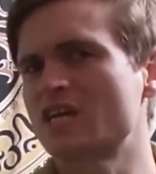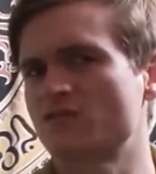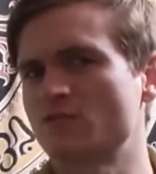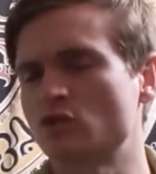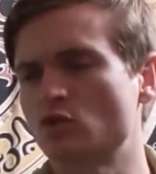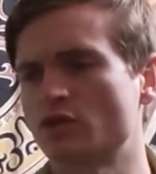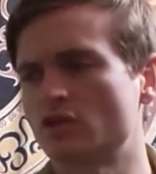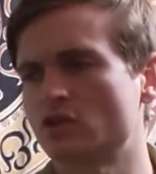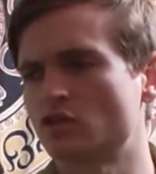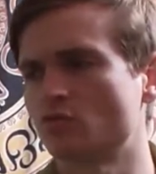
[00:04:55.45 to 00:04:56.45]
of in between
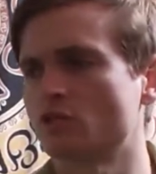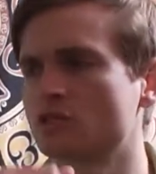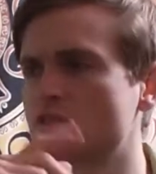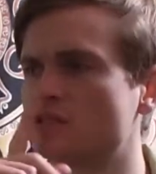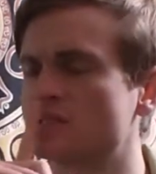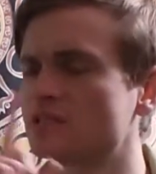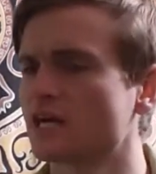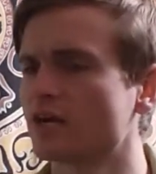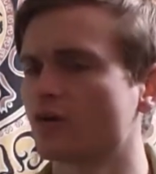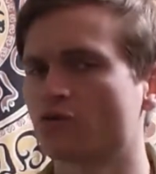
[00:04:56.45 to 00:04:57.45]
the two because the
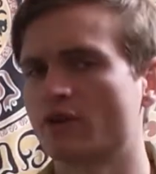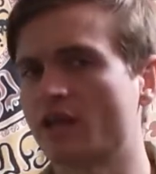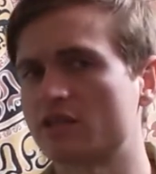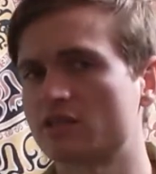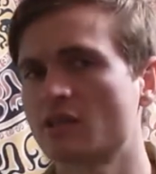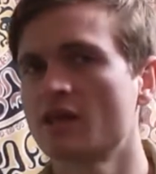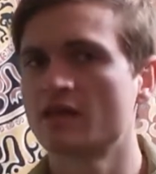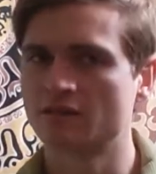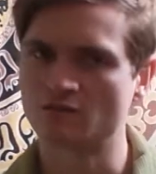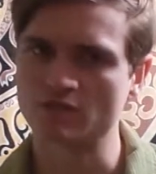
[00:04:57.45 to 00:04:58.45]
desire creates
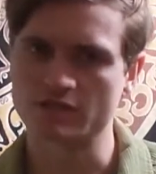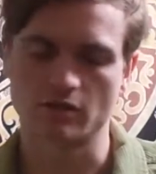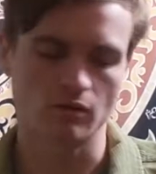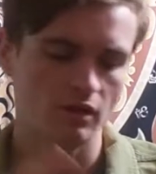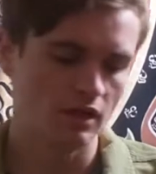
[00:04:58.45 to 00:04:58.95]
the physical.